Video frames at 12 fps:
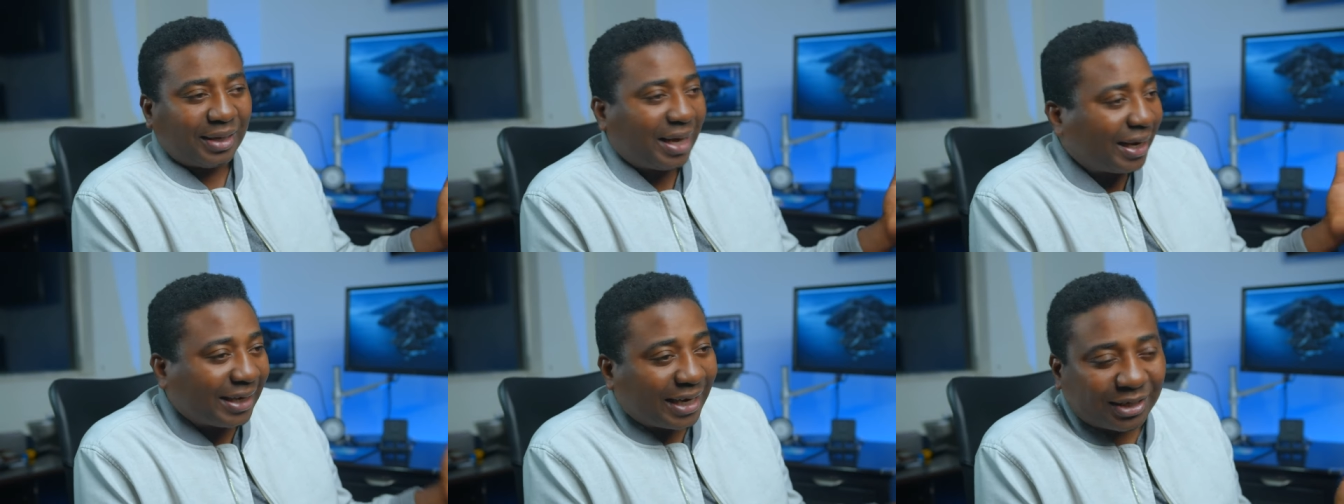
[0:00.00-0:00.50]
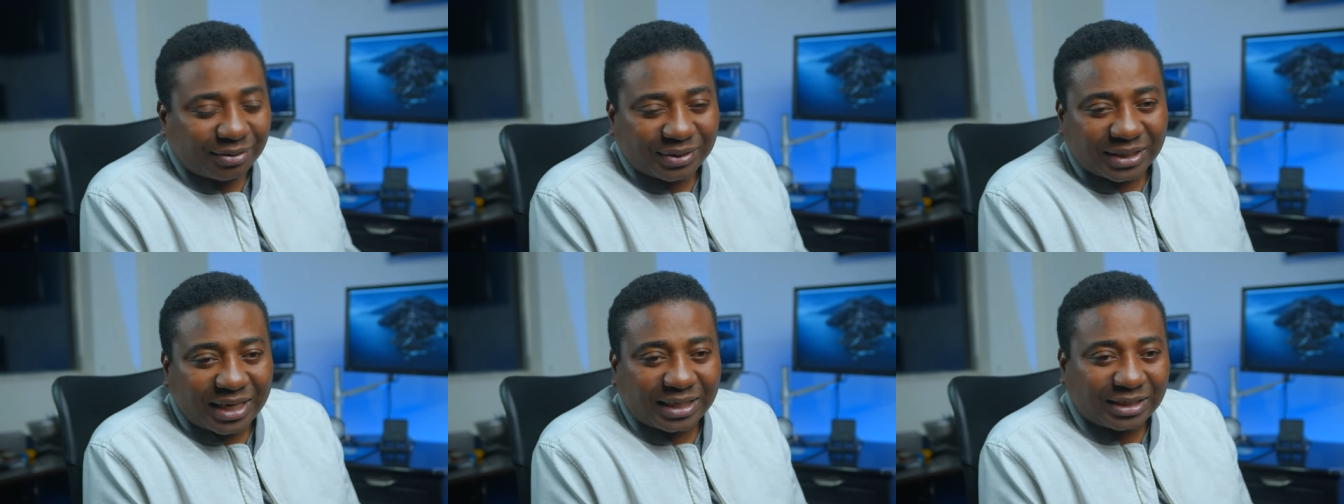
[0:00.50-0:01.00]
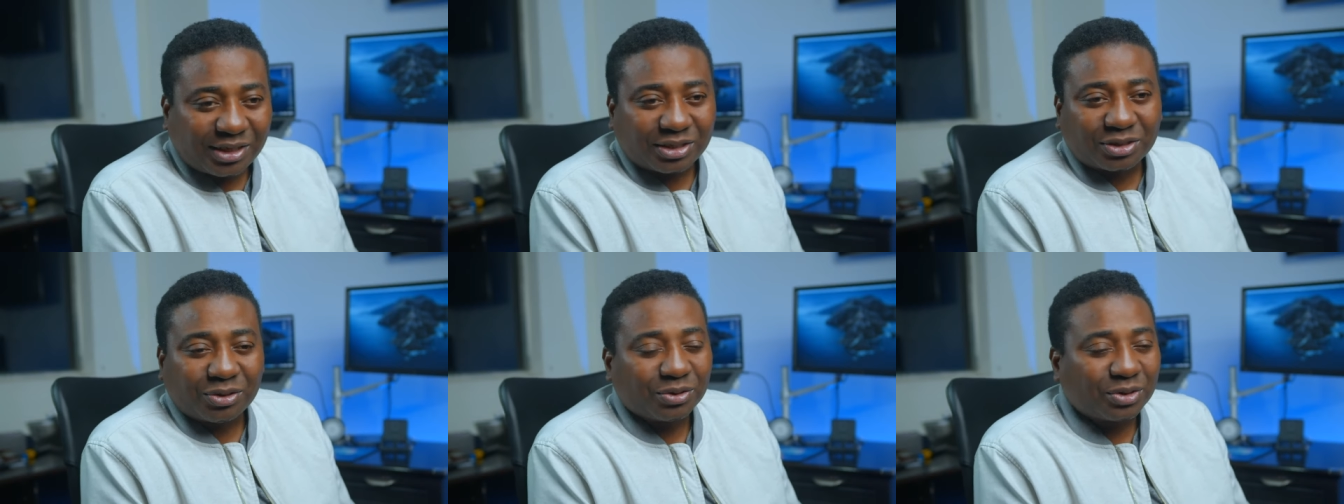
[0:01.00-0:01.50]
at the end of the day, it
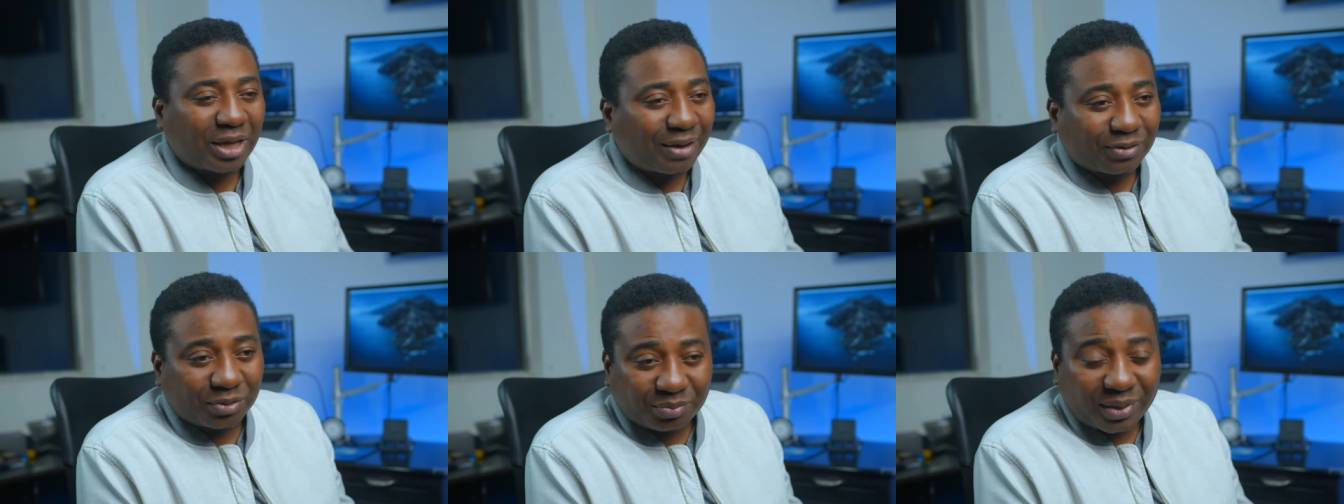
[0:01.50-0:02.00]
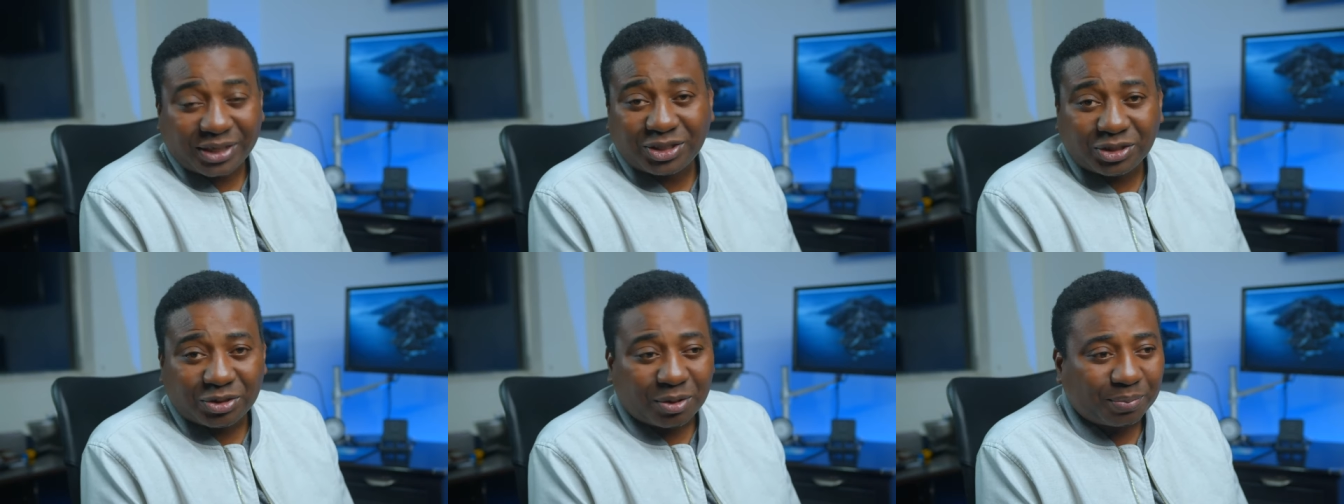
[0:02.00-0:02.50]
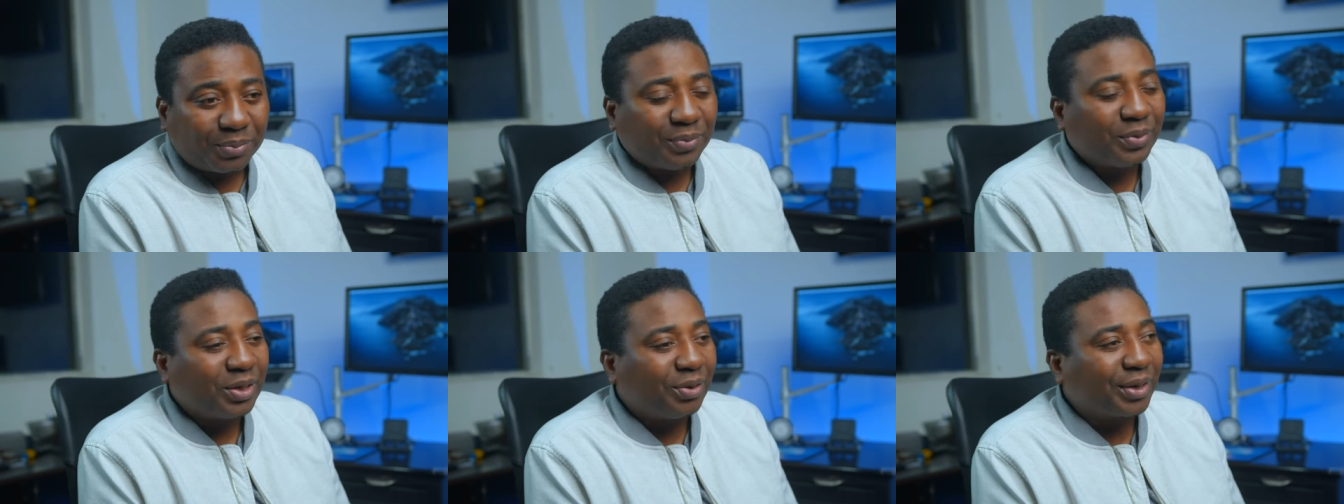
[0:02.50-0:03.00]
just goes out to mess you up.
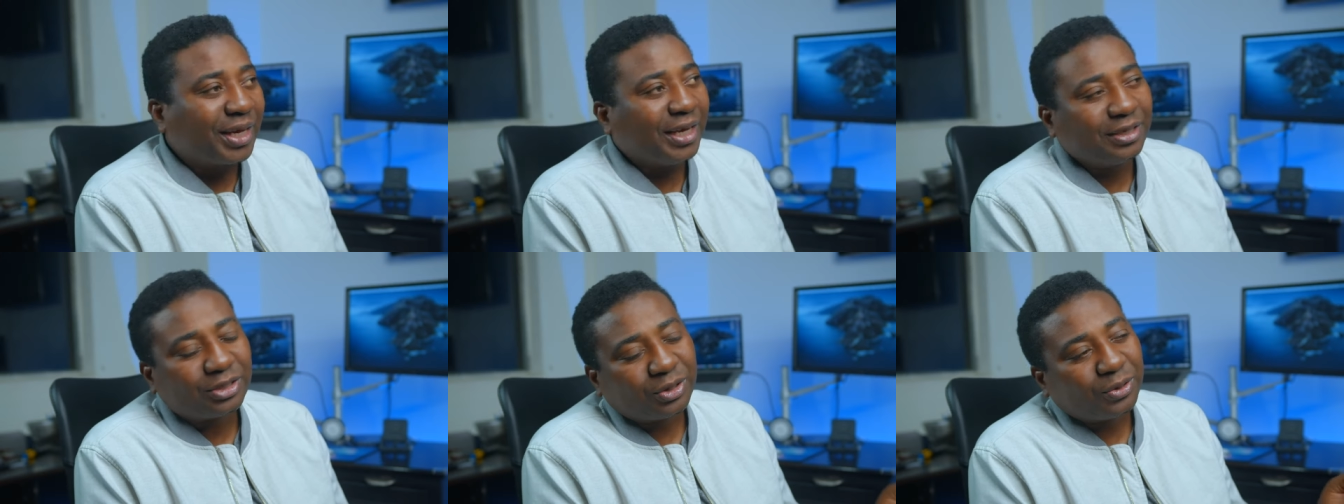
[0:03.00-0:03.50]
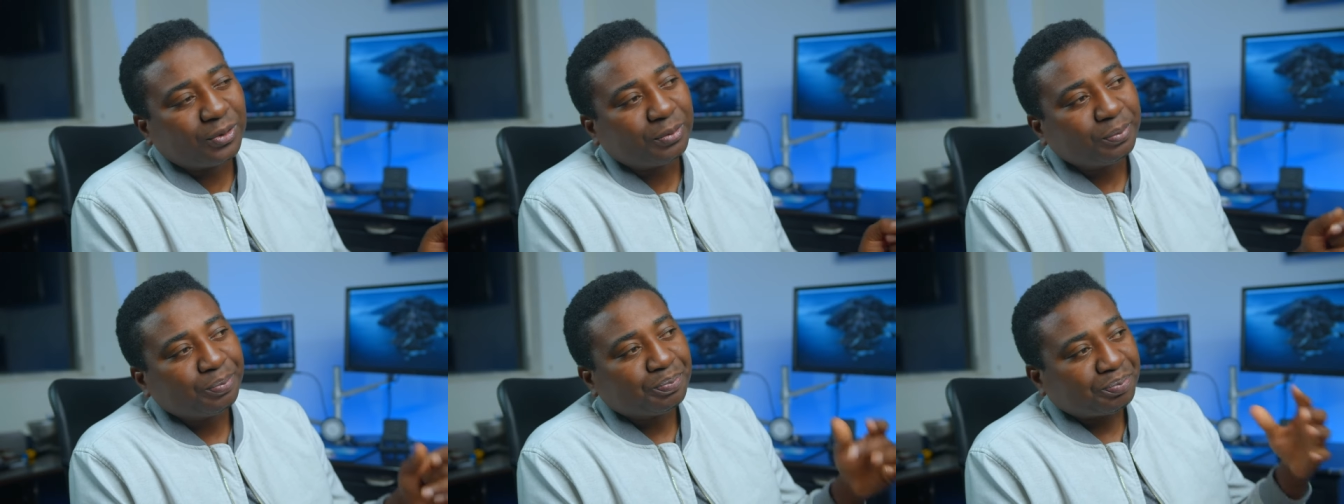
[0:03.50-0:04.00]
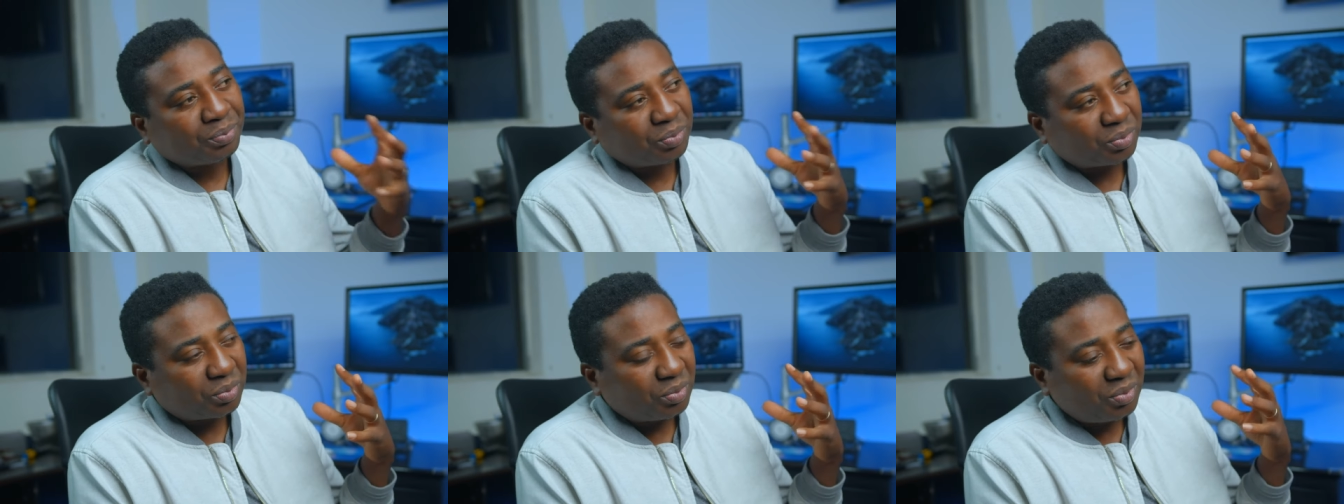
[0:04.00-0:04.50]
Okay, so
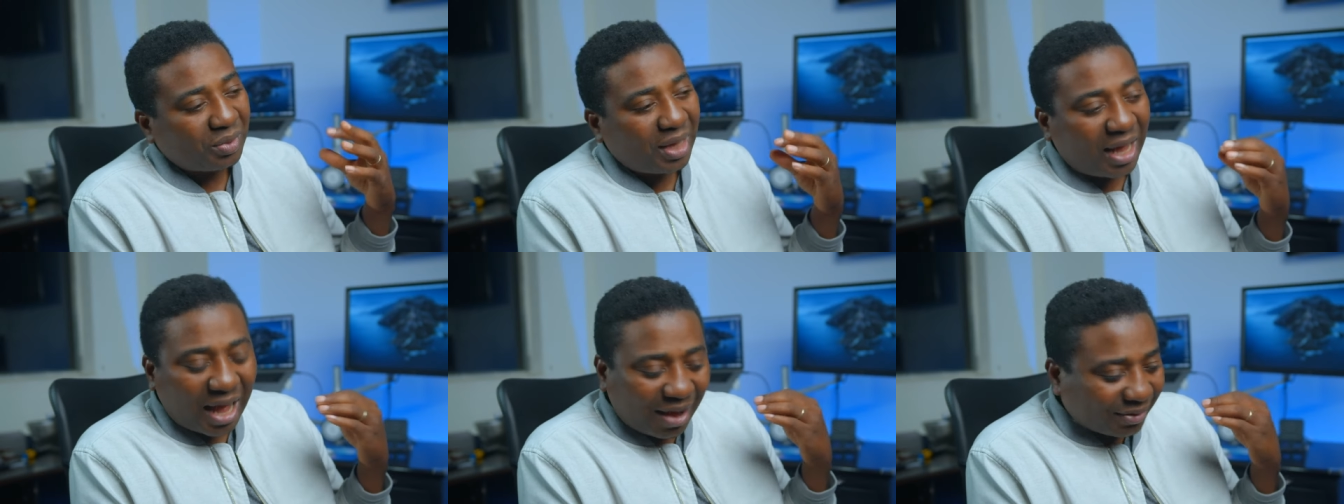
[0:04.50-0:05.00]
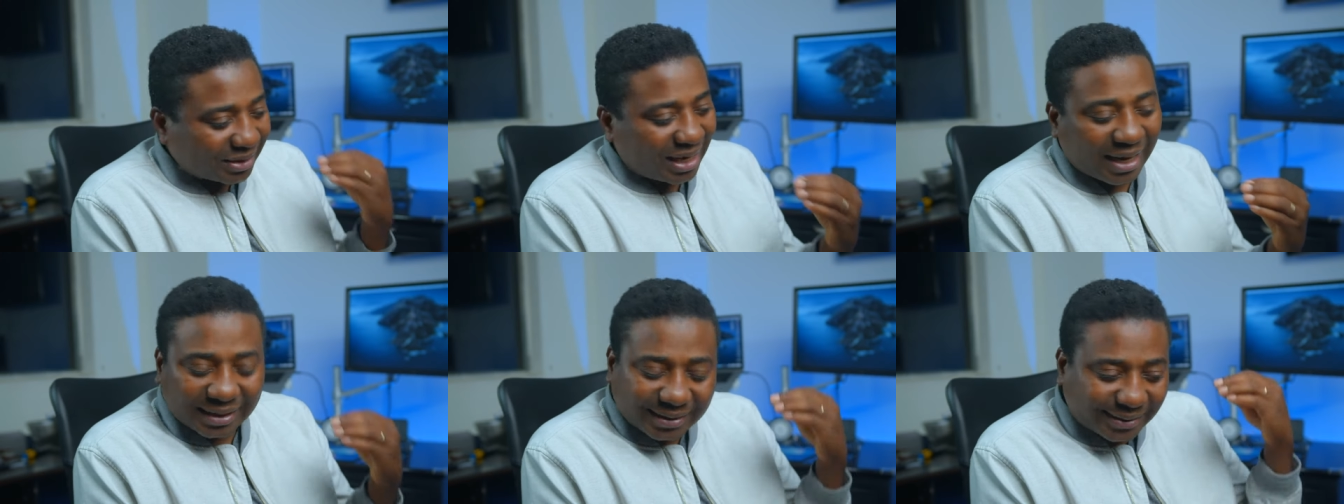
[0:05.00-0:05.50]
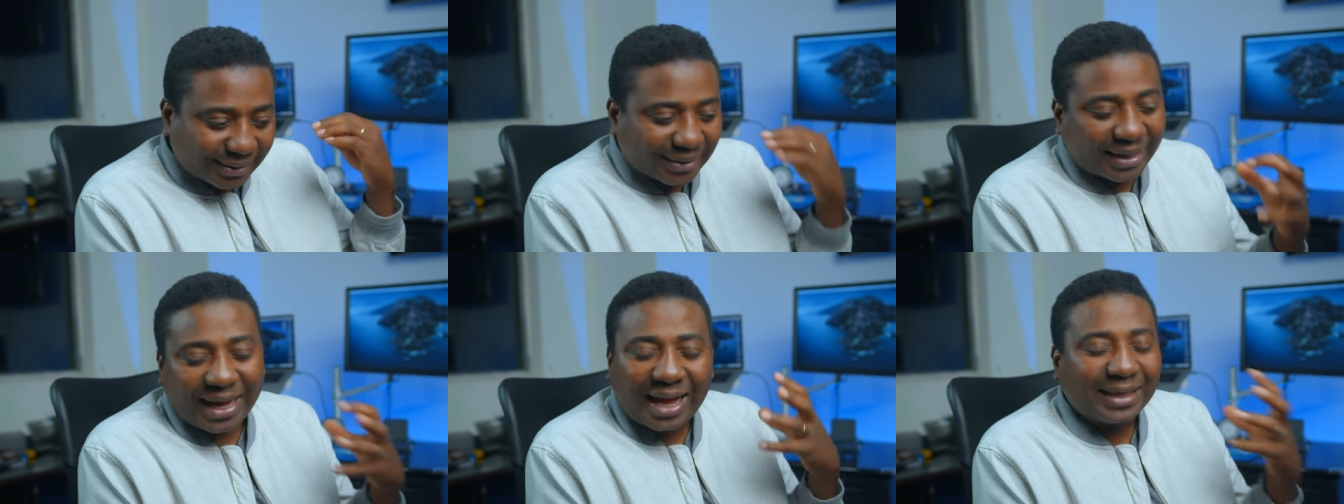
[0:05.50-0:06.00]
I was like,
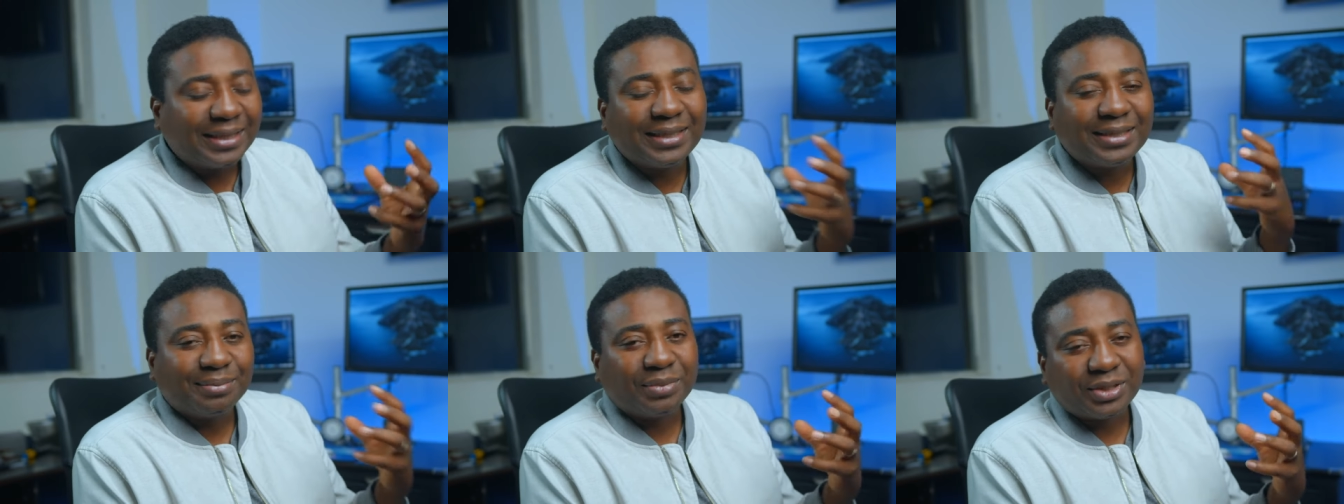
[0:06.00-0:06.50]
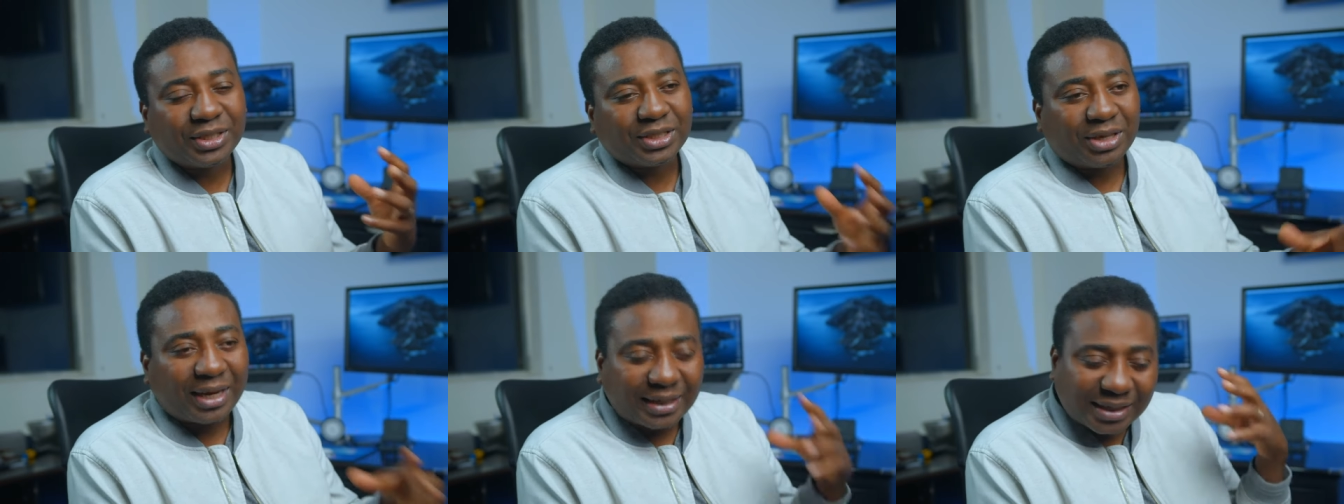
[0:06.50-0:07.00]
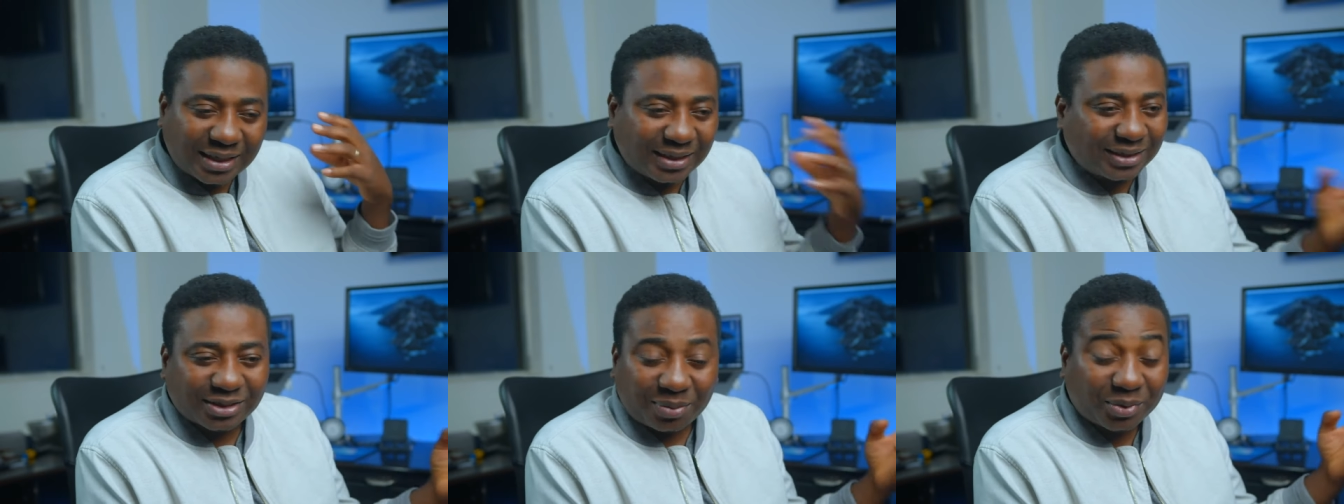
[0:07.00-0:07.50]
okay, I need the monitor. I
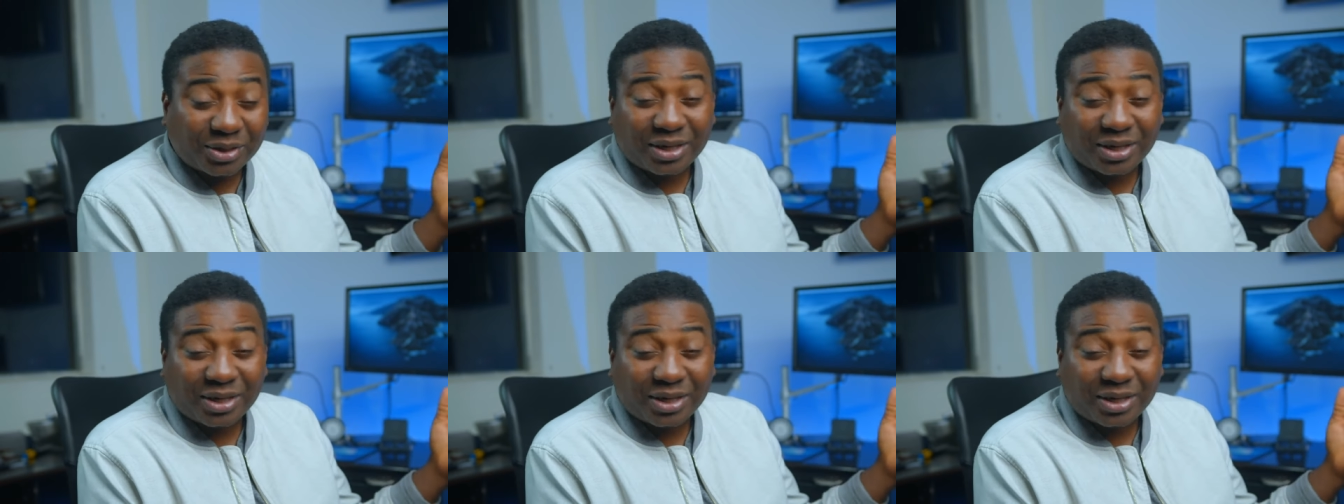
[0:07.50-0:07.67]
need some